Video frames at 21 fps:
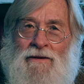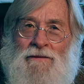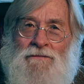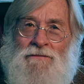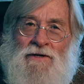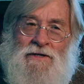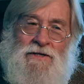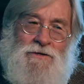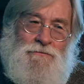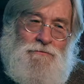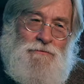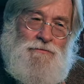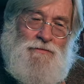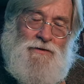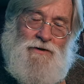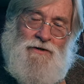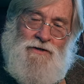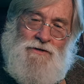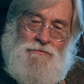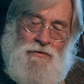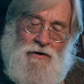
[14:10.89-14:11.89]
that is,
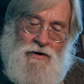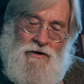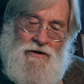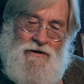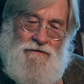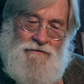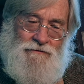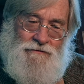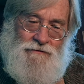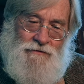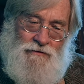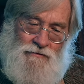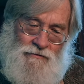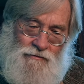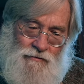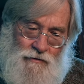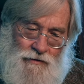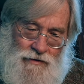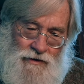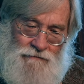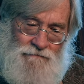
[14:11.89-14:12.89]
that is part of
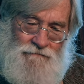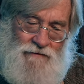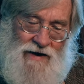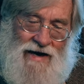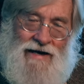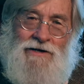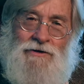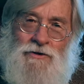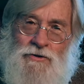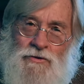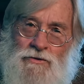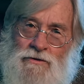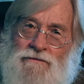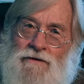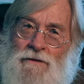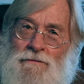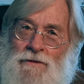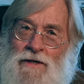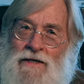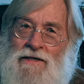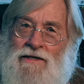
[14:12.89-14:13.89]
the value of
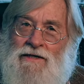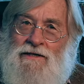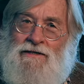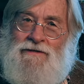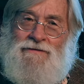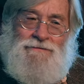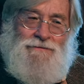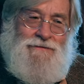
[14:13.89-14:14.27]
the painting.